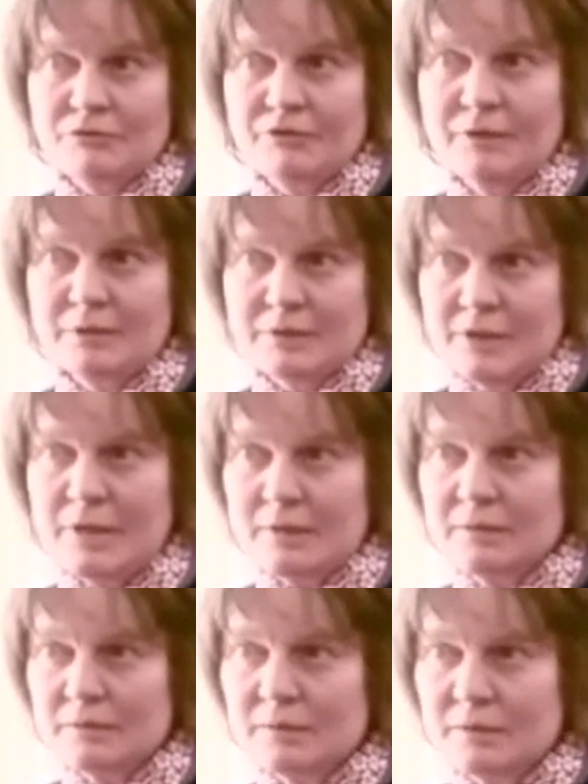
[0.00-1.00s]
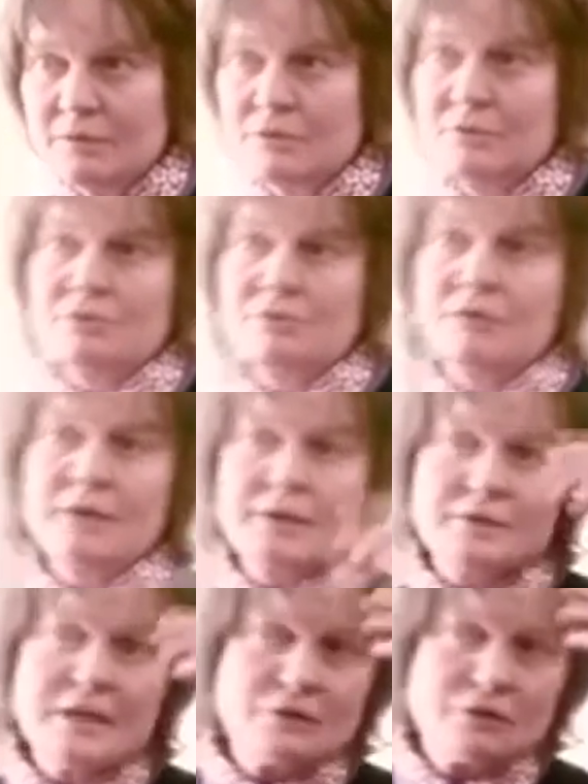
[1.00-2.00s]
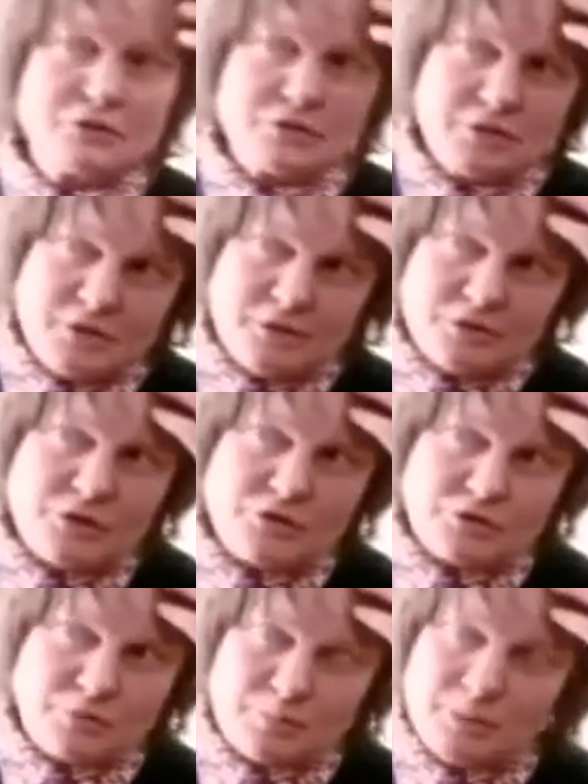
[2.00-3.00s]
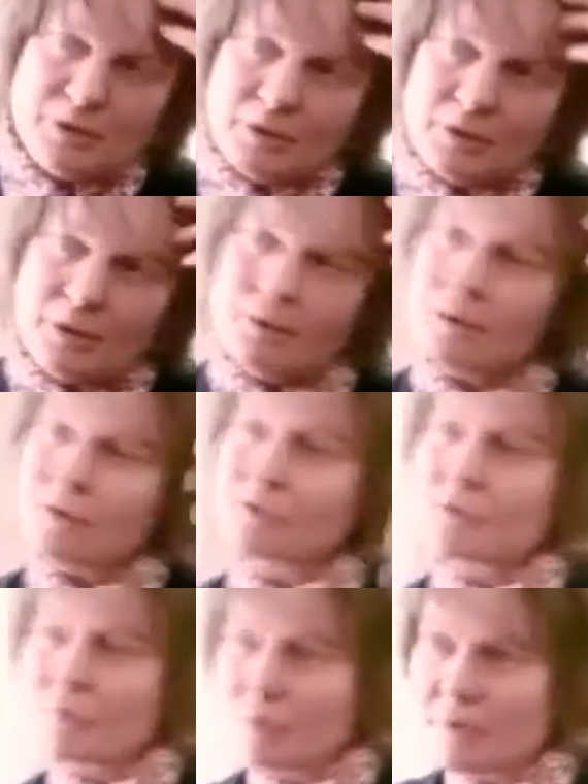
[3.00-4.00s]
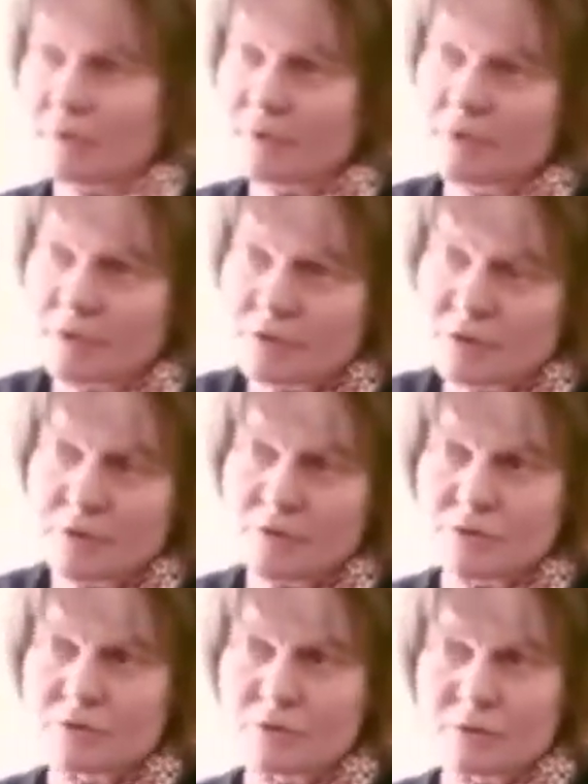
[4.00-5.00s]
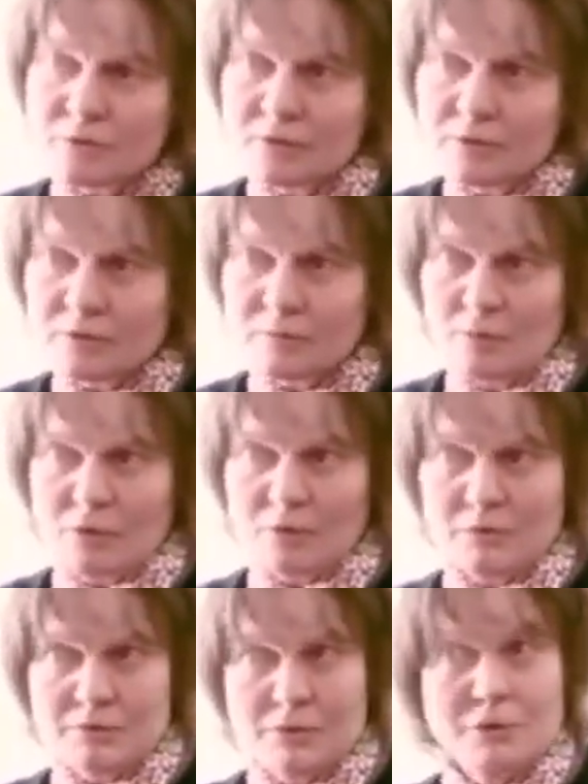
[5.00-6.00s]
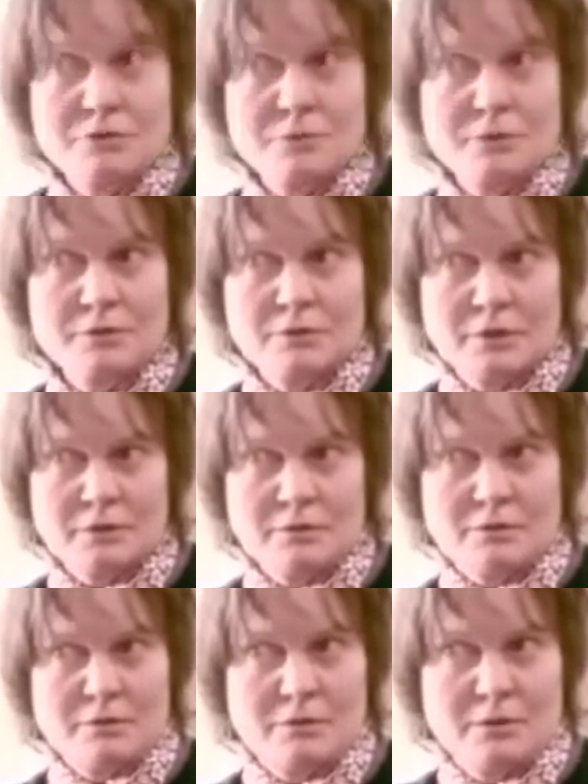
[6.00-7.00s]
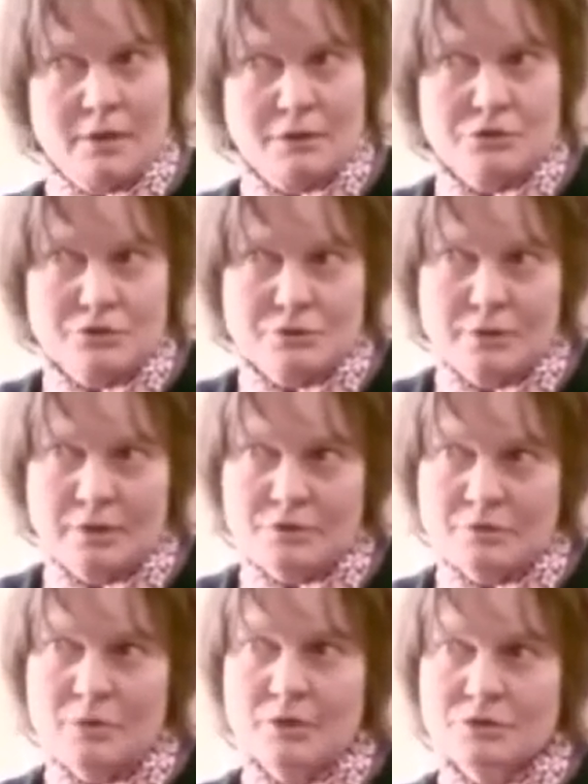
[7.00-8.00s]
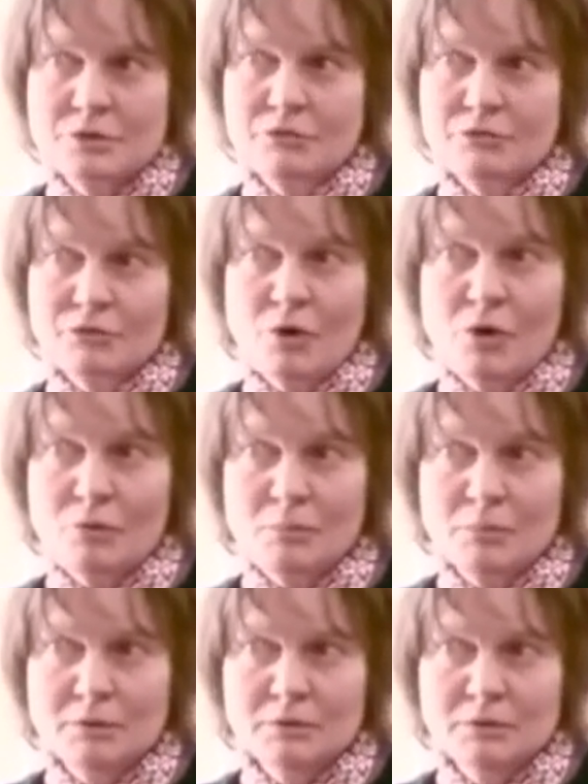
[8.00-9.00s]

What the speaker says: filled in. That is a very dense system that one sees moral judgment and action as emerging from.